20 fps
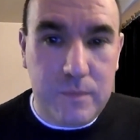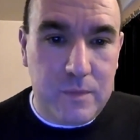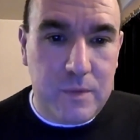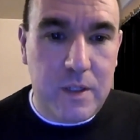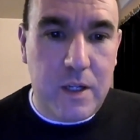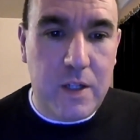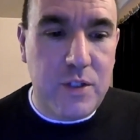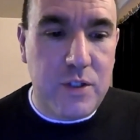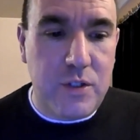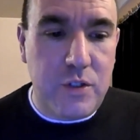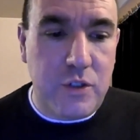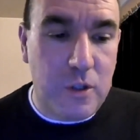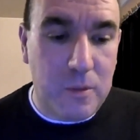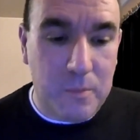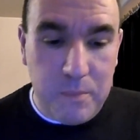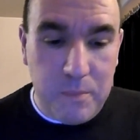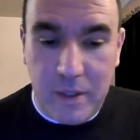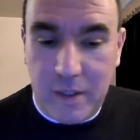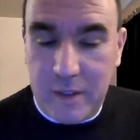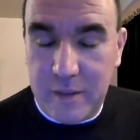nice and
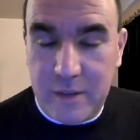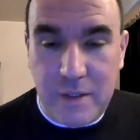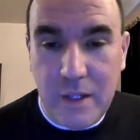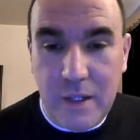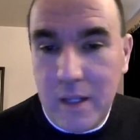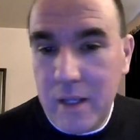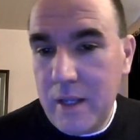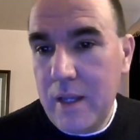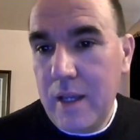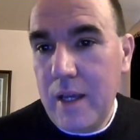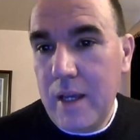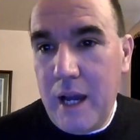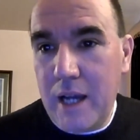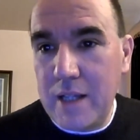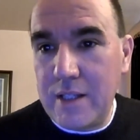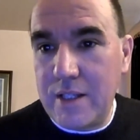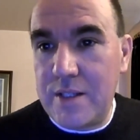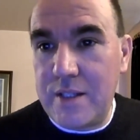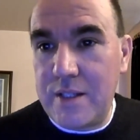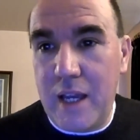jumping. And
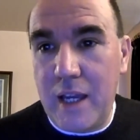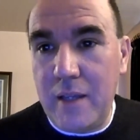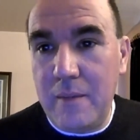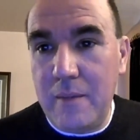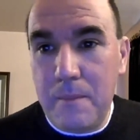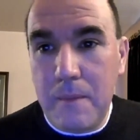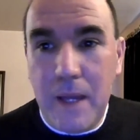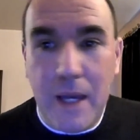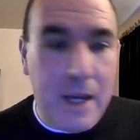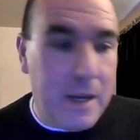as I say,